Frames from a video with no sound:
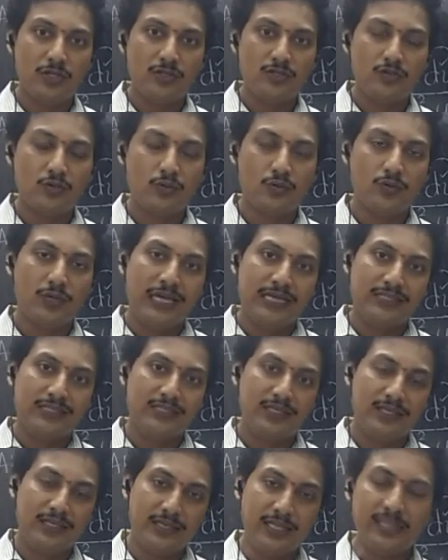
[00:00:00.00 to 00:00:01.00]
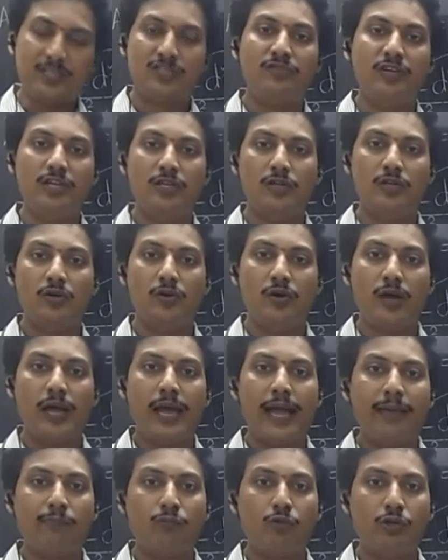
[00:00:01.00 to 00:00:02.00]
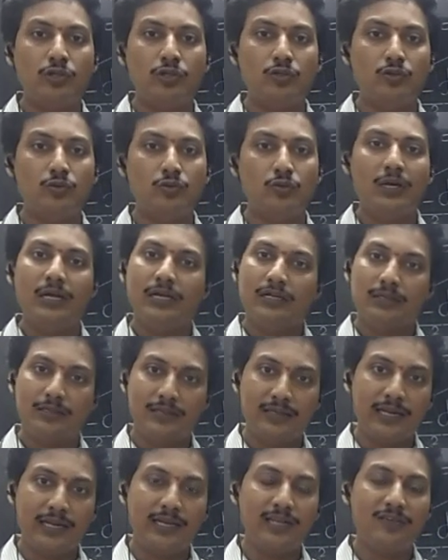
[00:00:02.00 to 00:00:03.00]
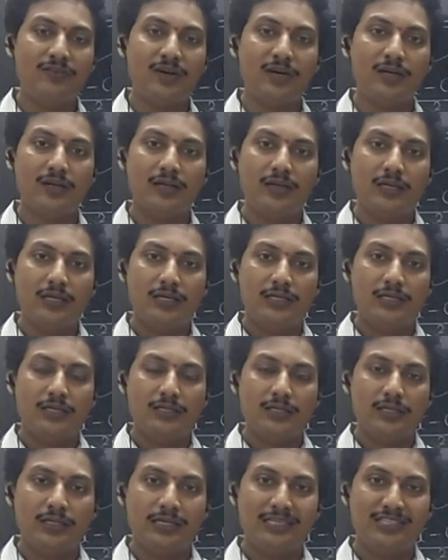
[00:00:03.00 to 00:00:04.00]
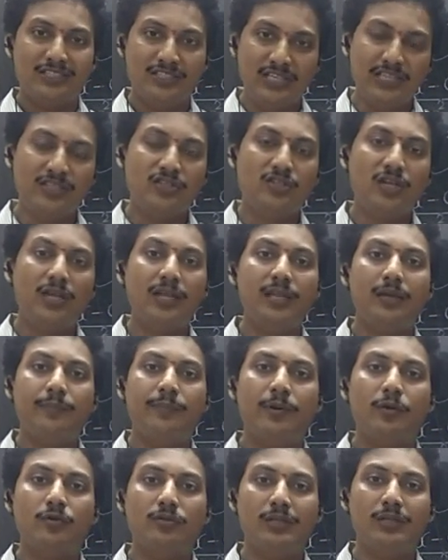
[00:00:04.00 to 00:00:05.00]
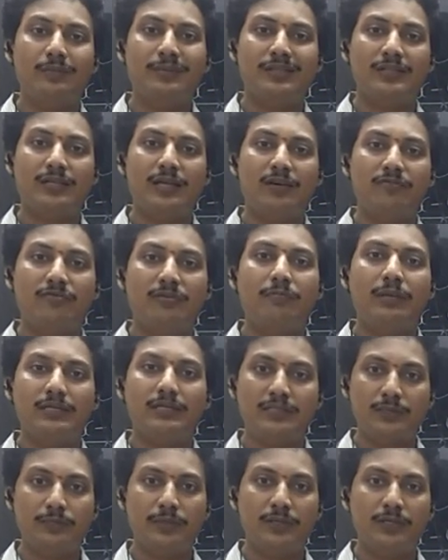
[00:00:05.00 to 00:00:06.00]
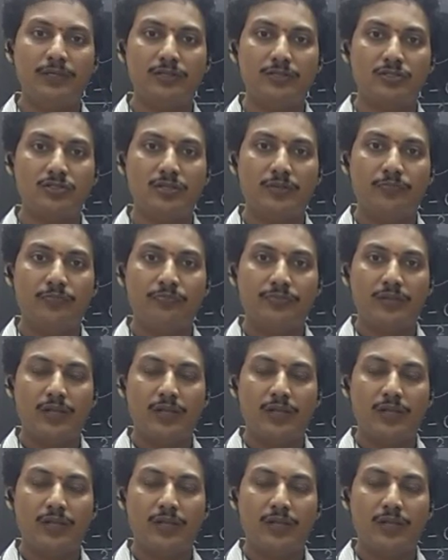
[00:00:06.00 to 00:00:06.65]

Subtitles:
So the next video I am going to deliver in detail about the method of multipliers.